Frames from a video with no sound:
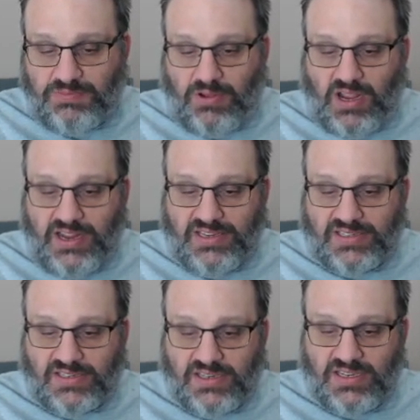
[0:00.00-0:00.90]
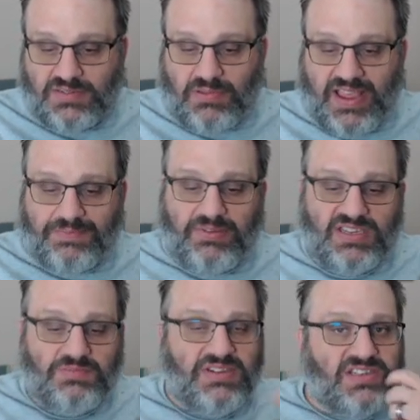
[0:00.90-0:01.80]
pawns is black
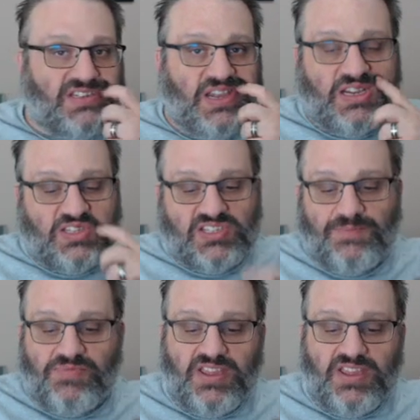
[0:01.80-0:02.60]
plays b6,